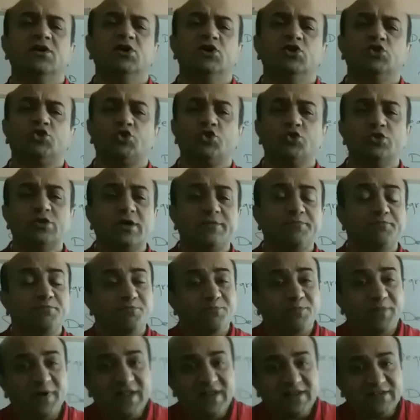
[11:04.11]
So the
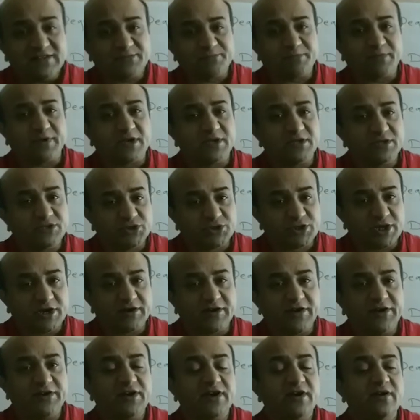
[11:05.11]
pulse
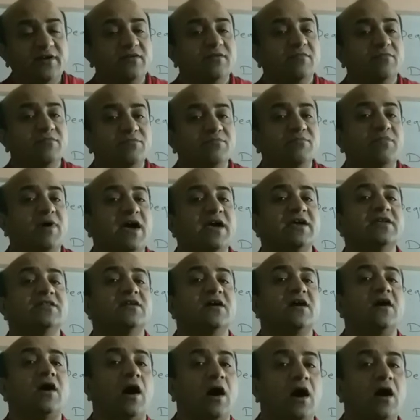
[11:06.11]
generated by
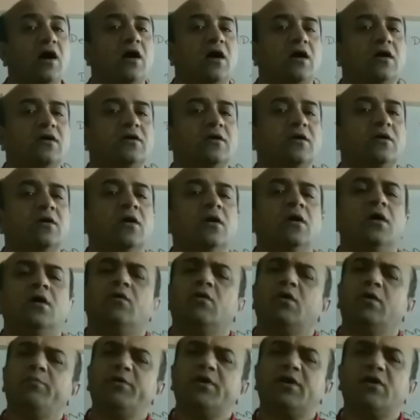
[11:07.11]
the heart
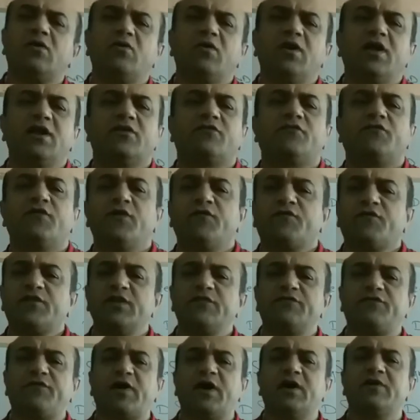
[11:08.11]
will be around like
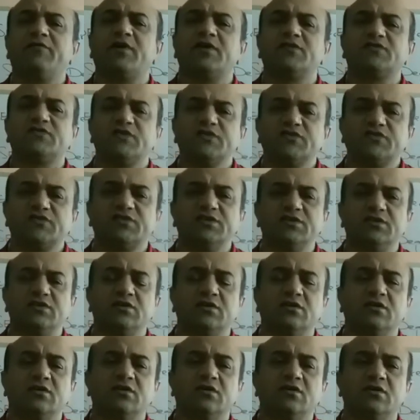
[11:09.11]
55 or 60.
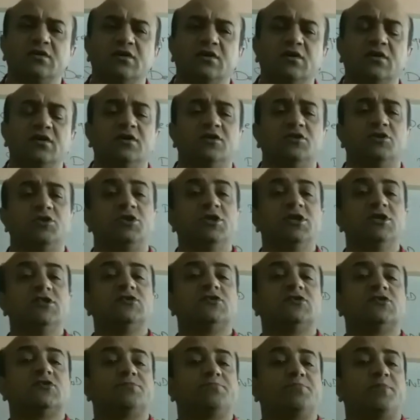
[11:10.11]

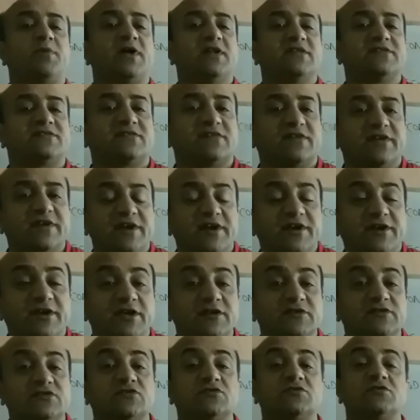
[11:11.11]
This pulse rate
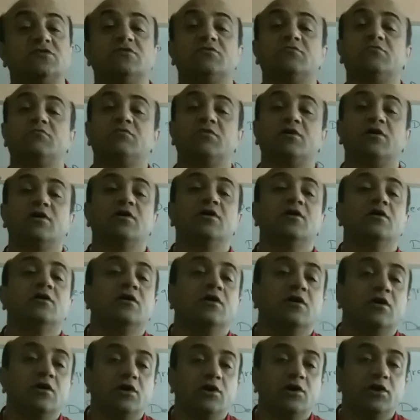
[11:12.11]
is
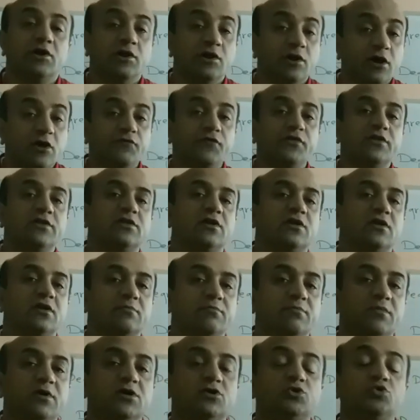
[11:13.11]
enough in the
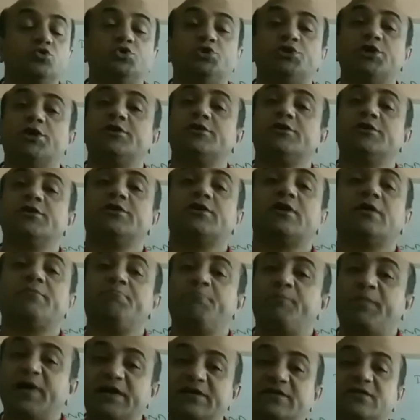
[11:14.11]
number to generate a
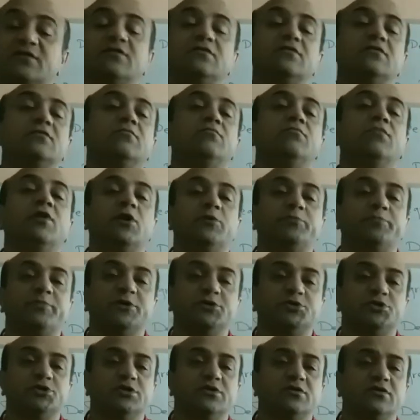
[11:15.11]
better blood
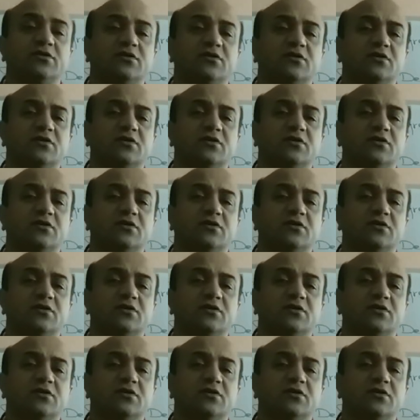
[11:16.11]
pressure.